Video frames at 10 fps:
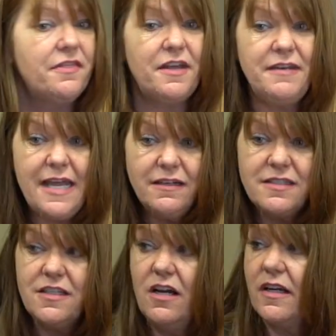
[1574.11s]
The nails
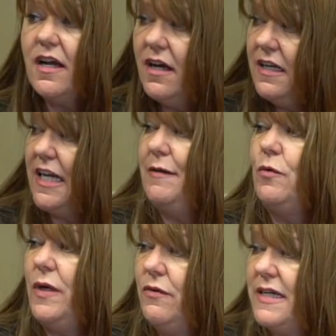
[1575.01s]
start curling. I
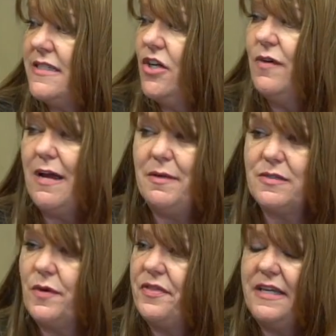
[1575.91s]
mean, we rescue
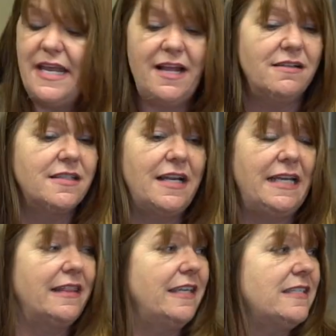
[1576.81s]
rabbits with the nails are
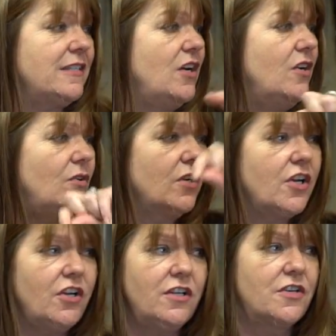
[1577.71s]
like this long, all
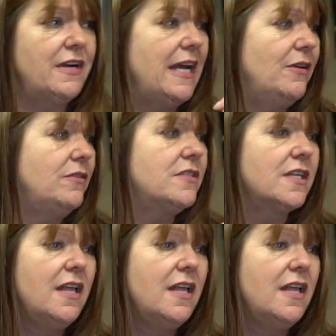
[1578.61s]
curled around,